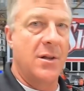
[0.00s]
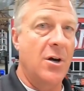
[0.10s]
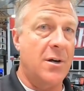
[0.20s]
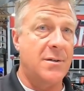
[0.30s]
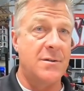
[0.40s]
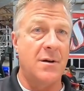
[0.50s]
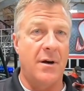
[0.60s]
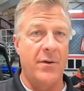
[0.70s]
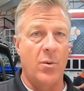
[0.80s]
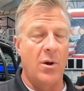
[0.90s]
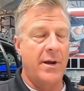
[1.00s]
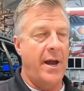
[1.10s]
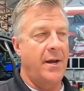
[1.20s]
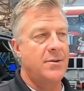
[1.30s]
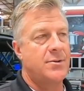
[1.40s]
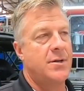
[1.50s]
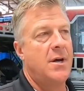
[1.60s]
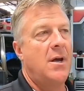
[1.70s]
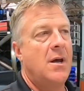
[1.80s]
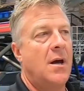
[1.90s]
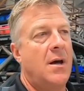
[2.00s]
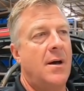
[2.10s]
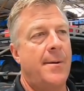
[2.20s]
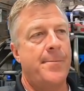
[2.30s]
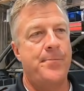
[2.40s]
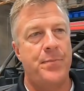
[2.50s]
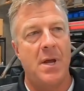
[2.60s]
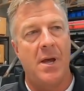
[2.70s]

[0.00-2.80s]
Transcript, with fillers: looks on the roll cage, um,